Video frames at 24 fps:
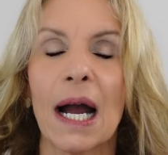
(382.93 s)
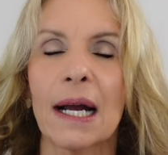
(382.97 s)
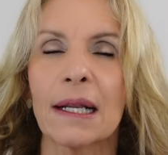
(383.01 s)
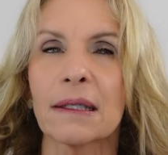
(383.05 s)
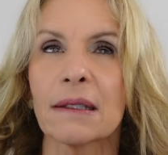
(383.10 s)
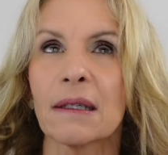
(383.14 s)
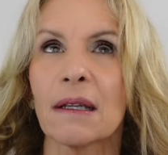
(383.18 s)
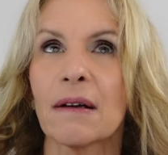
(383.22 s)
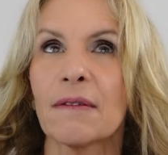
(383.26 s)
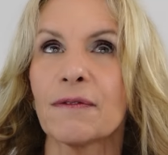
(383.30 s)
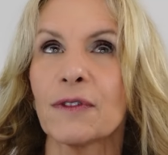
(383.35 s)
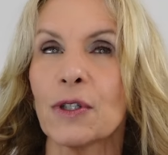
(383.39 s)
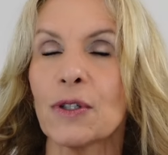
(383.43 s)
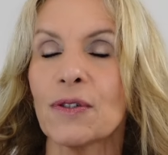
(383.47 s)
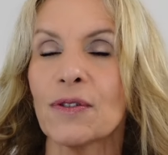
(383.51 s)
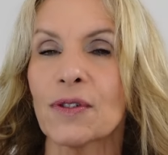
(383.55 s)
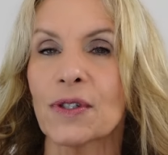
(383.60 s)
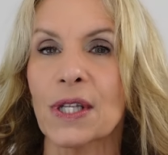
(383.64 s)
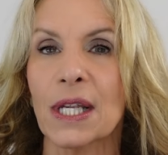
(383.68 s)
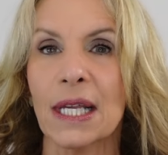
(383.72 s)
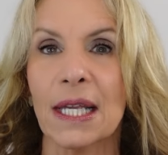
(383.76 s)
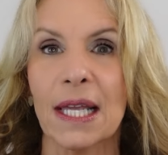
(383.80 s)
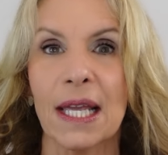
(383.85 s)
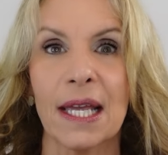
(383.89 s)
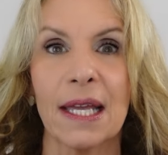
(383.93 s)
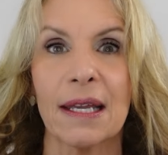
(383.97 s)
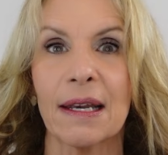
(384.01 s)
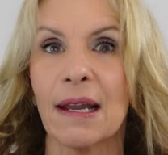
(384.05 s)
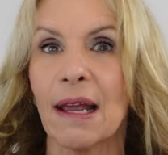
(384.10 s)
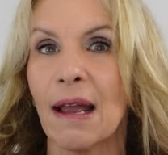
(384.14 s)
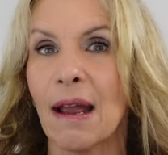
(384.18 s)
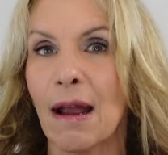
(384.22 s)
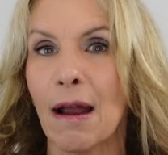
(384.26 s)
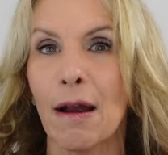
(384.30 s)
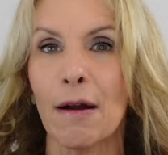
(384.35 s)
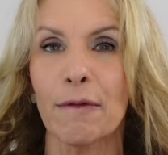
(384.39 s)
I love using
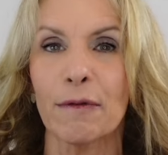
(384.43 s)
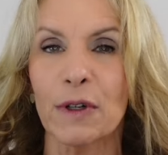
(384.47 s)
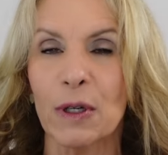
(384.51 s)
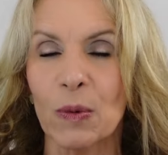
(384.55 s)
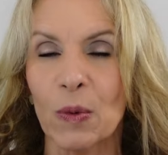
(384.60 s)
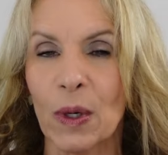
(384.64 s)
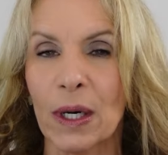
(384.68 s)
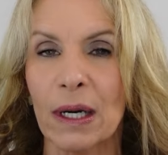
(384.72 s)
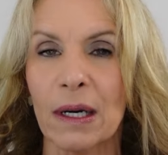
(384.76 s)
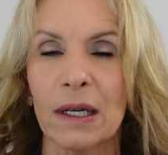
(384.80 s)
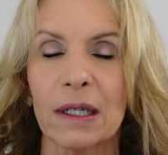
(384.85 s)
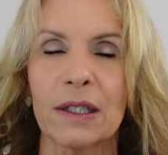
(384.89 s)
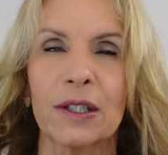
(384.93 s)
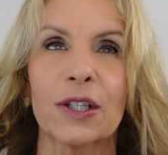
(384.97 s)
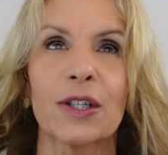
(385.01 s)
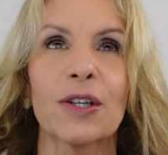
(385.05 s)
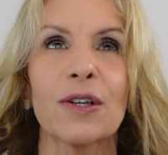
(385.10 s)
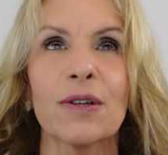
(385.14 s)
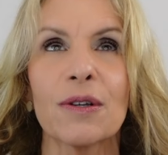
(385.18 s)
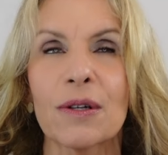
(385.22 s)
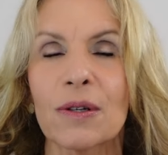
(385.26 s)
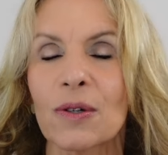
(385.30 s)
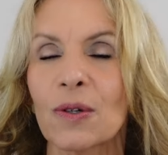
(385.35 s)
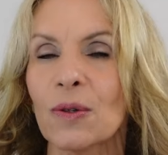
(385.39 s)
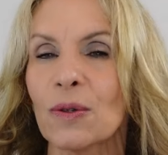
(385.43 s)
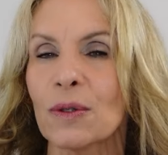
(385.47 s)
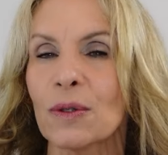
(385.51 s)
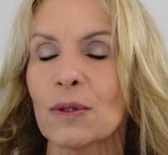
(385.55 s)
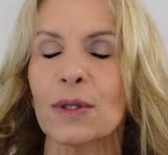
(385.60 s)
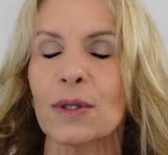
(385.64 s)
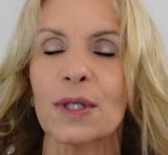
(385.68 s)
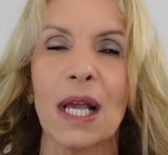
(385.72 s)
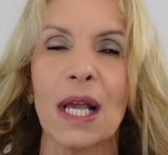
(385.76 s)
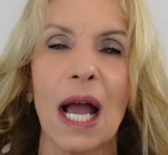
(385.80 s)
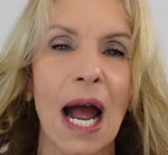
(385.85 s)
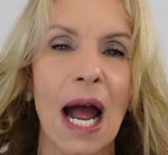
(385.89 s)
it everywhere.
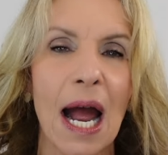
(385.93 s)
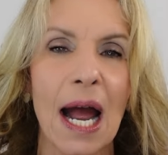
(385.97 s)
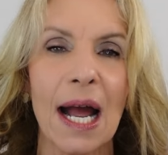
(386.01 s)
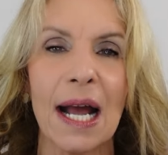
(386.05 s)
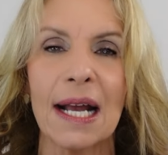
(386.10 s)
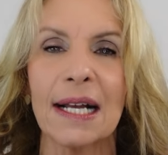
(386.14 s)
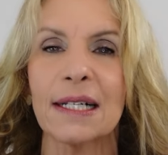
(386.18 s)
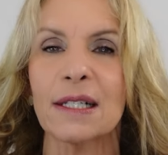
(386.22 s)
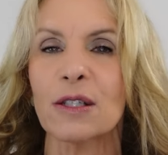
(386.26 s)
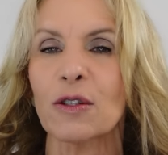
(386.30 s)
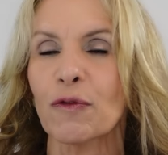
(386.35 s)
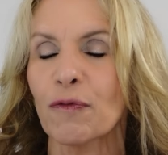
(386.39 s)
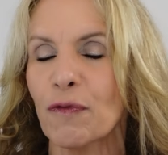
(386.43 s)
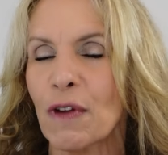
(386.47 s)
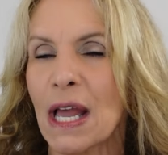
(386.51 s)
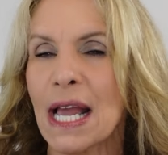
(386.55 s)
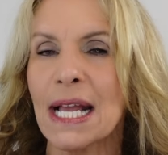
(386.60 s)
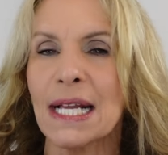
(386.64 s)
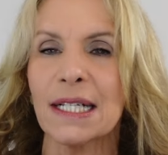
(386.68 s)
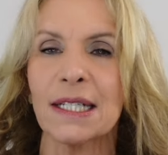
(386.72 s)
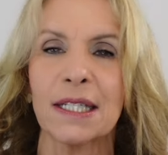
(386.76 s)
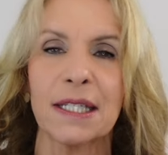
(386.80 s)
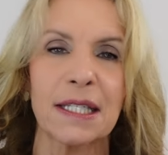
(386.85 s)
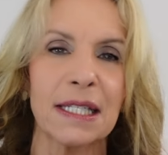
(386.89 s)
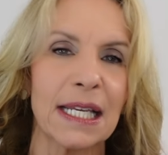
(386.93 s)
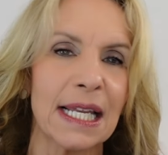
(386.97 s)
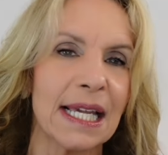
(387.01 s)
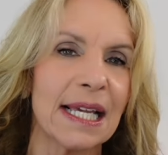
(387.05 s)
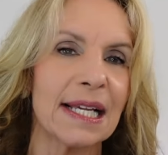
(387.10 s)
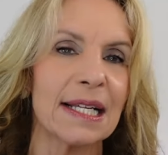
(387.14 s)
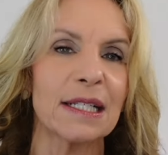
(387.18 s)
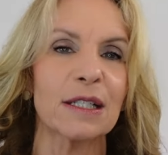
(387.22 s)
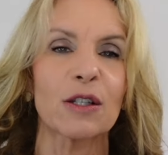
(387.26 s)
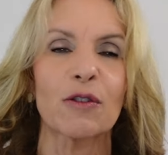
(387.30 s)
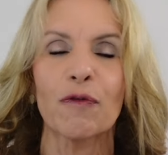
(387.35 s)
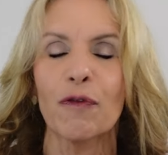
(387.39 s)
Cuticles, eyes, face,
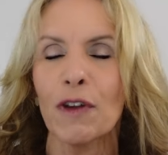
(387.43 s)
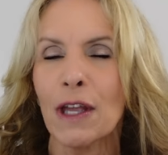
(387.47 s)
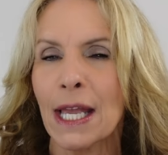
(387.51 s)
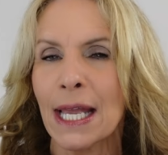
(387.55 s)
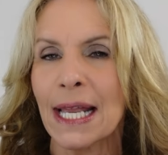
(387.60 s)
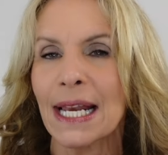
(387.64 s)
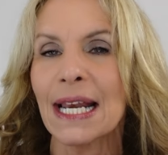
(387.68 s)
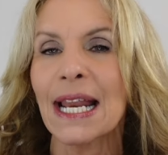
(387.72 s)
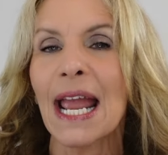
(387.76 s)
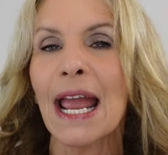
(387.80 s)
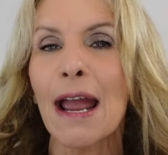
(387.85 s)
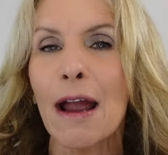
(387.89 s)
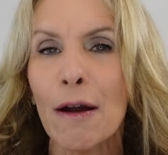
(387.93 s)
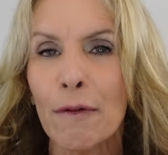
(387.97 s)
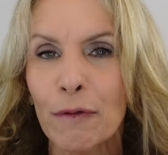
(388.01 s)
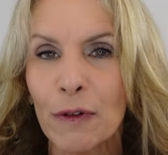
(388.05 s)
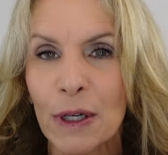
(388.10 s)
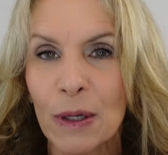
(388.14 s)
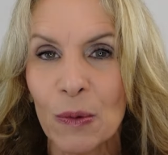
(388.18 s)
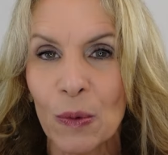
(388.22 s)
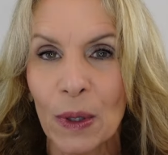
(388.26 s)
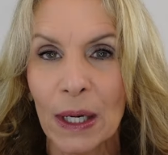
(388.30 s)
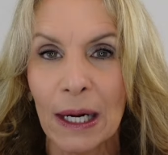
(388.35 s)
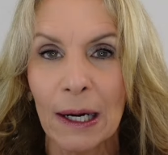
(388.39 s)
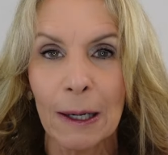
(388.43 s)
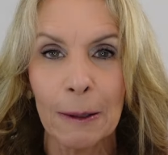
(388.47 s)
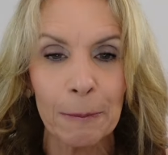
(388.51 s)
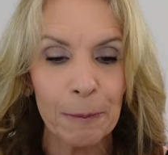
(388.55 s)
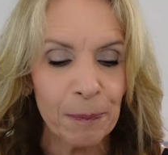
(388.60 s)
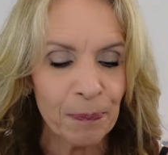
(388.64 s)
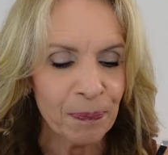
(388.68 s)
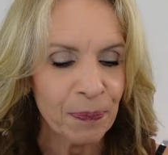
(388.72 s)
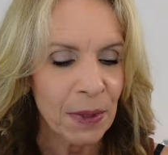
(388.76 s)
knees, feet, everywhere.